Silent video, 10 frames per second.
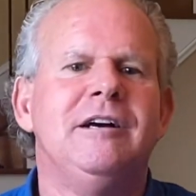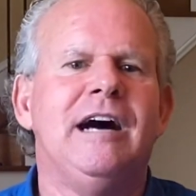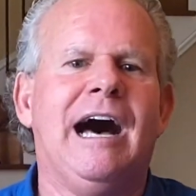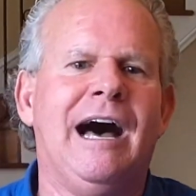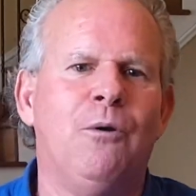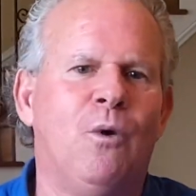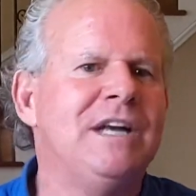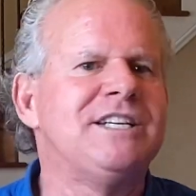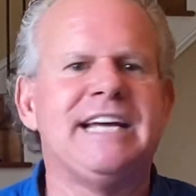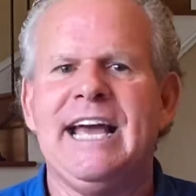
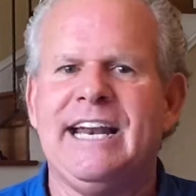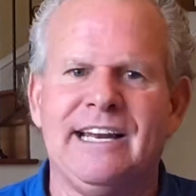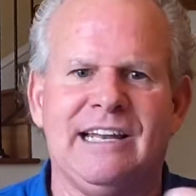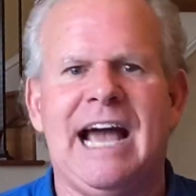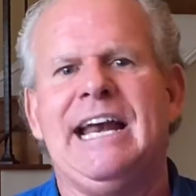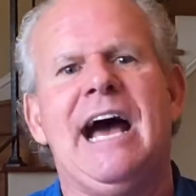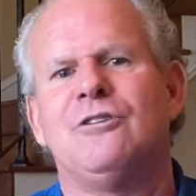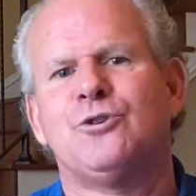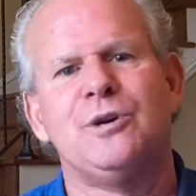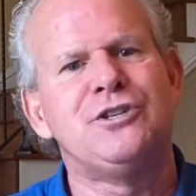Once again, at
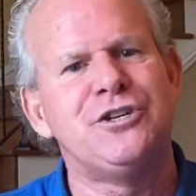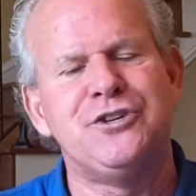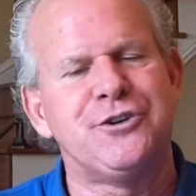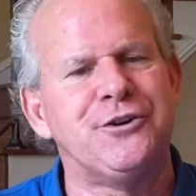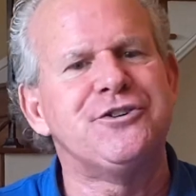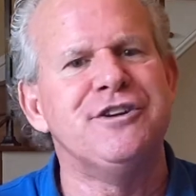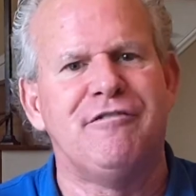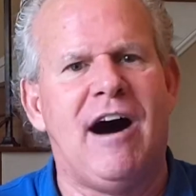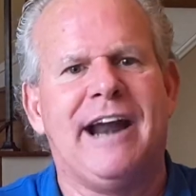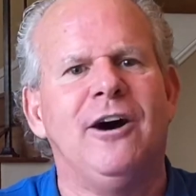Lighthouse Christian Church
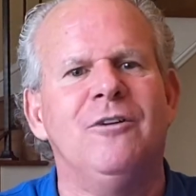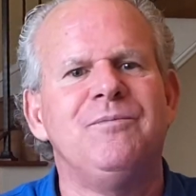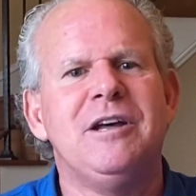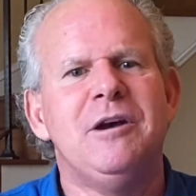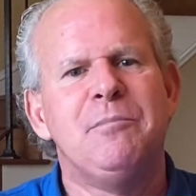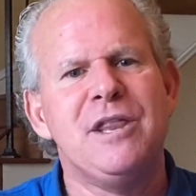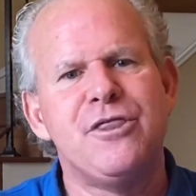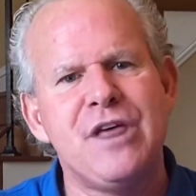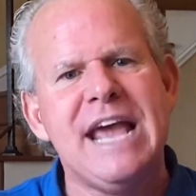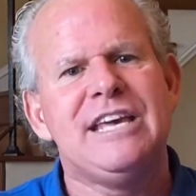Novato. But
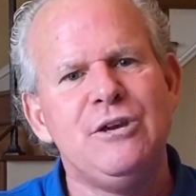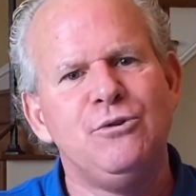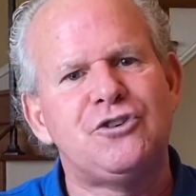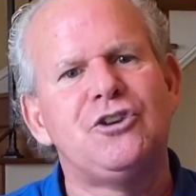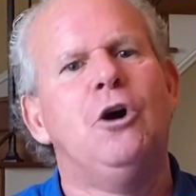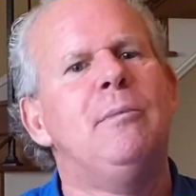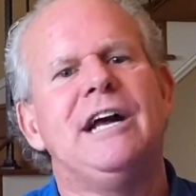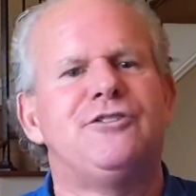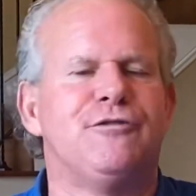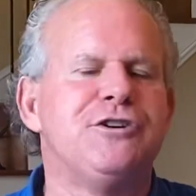thank you so
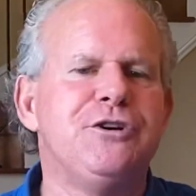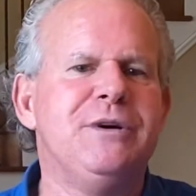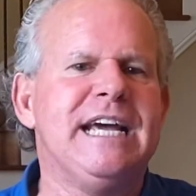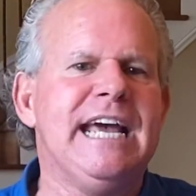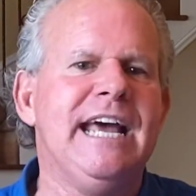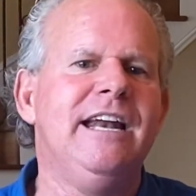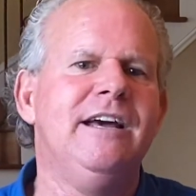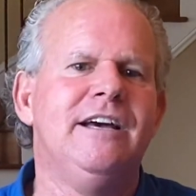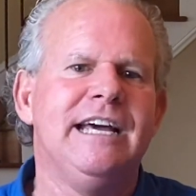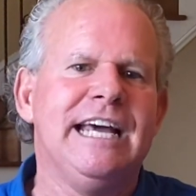much for tuning
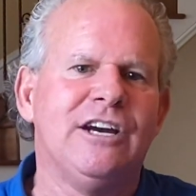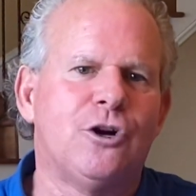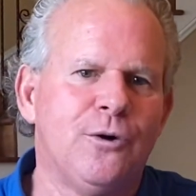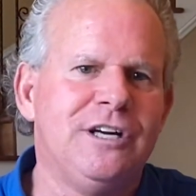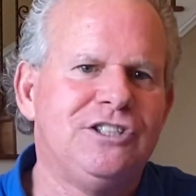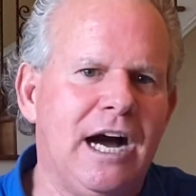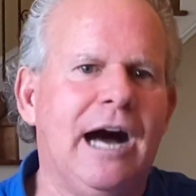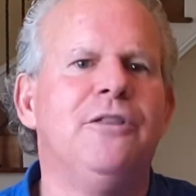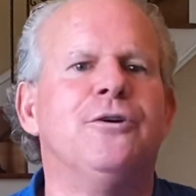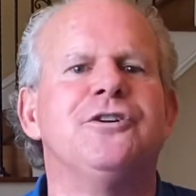in. Encourage
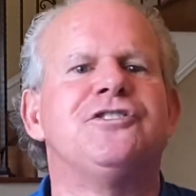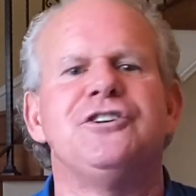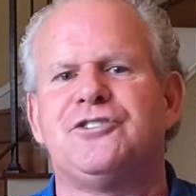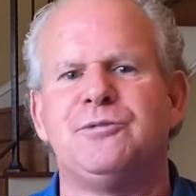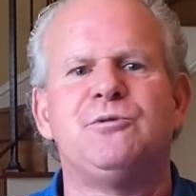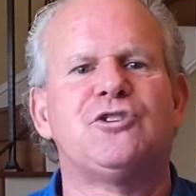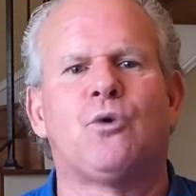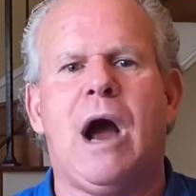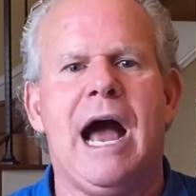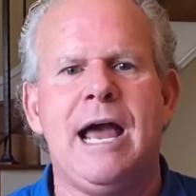others to
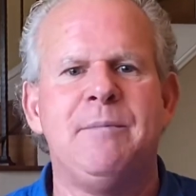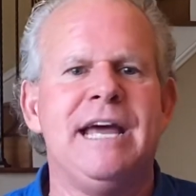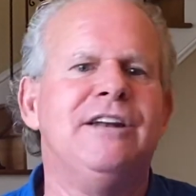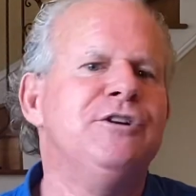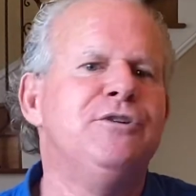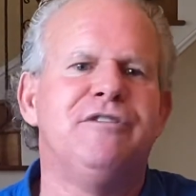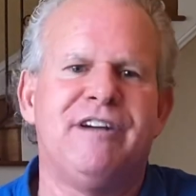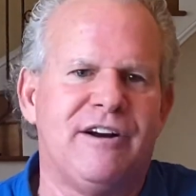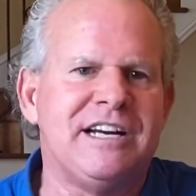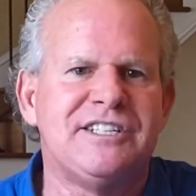subscribe and do the
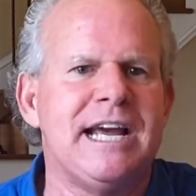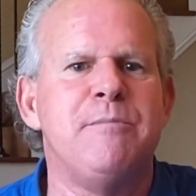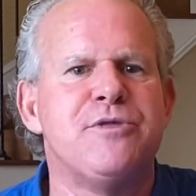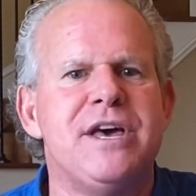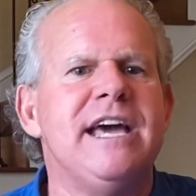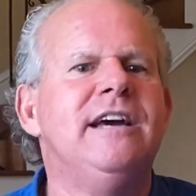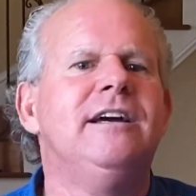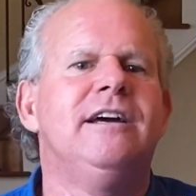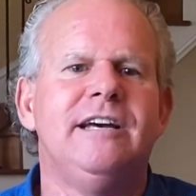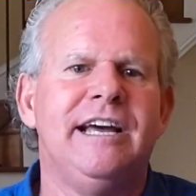very same thing.
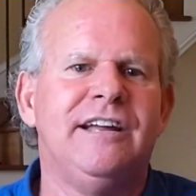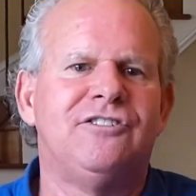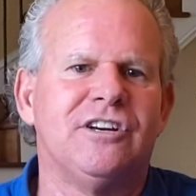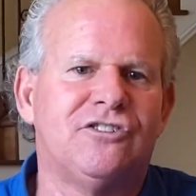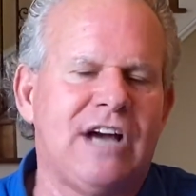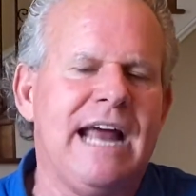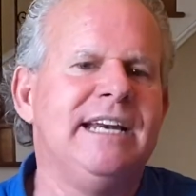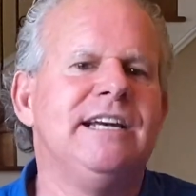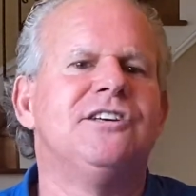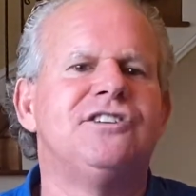It's
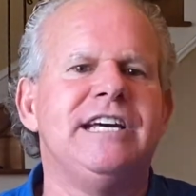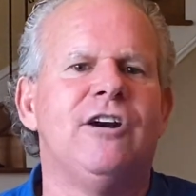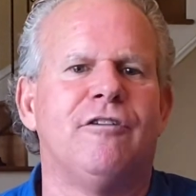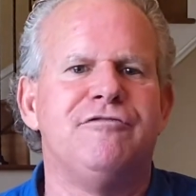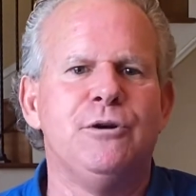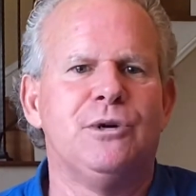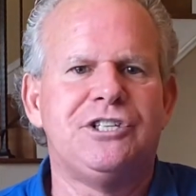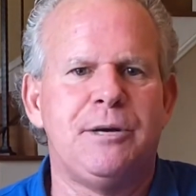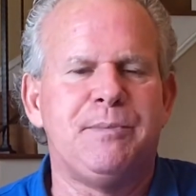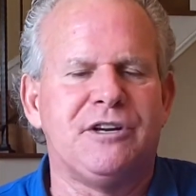exciting to see our
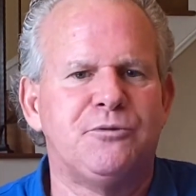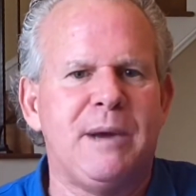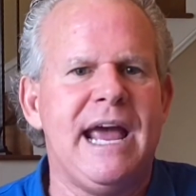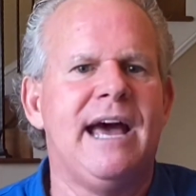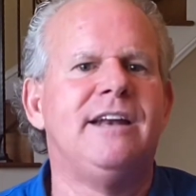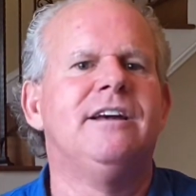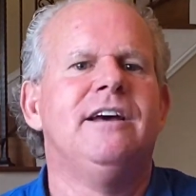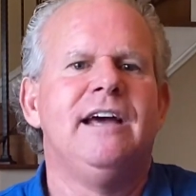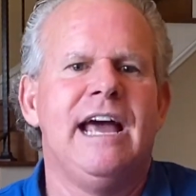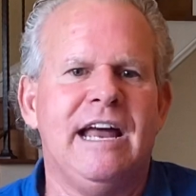viewership expand
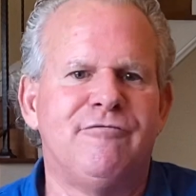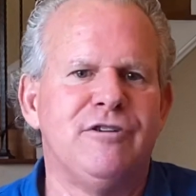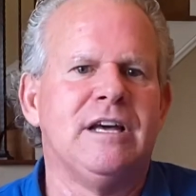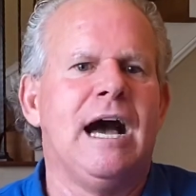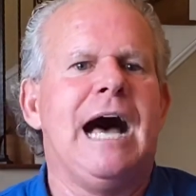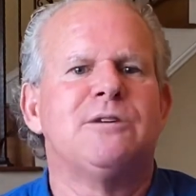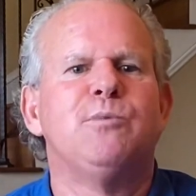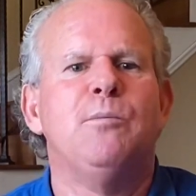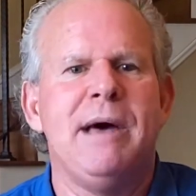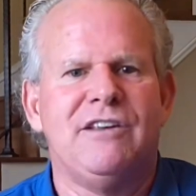and for the
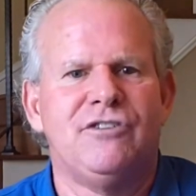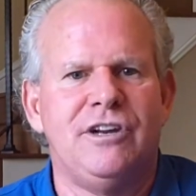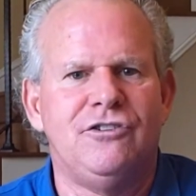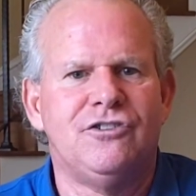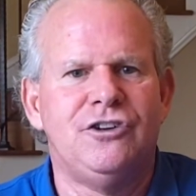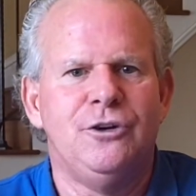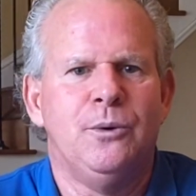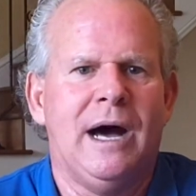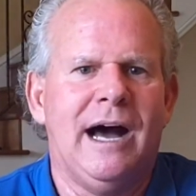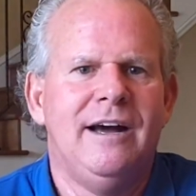gospel message
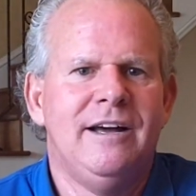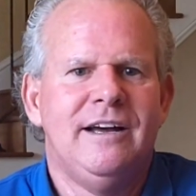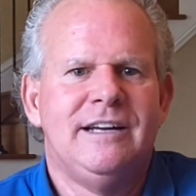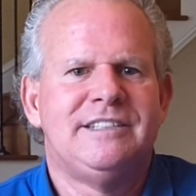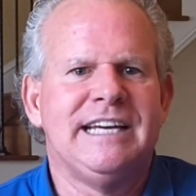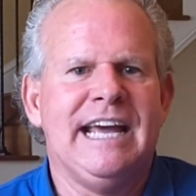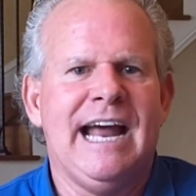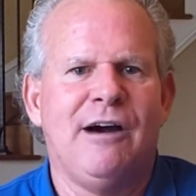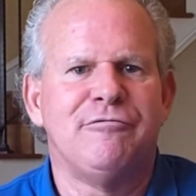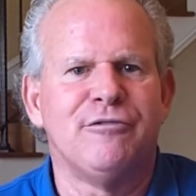to get
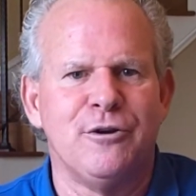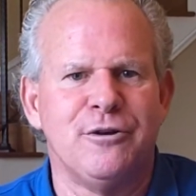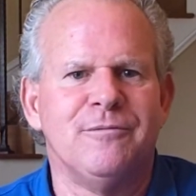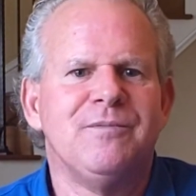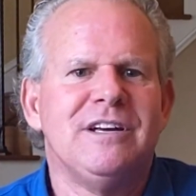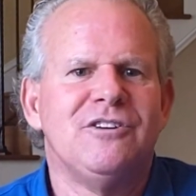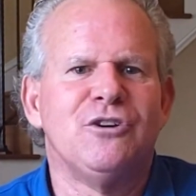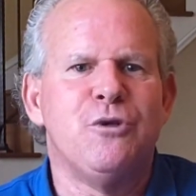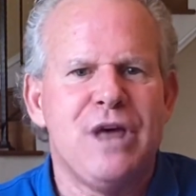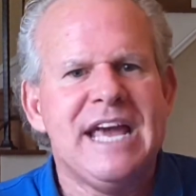out further.
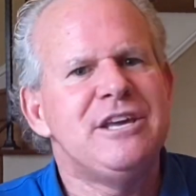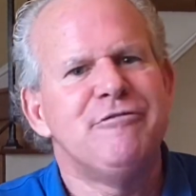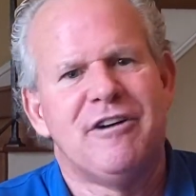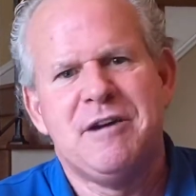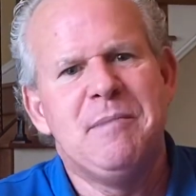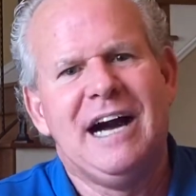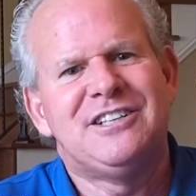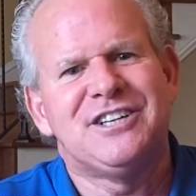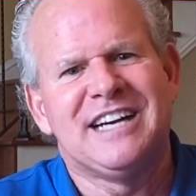So thank you very much, and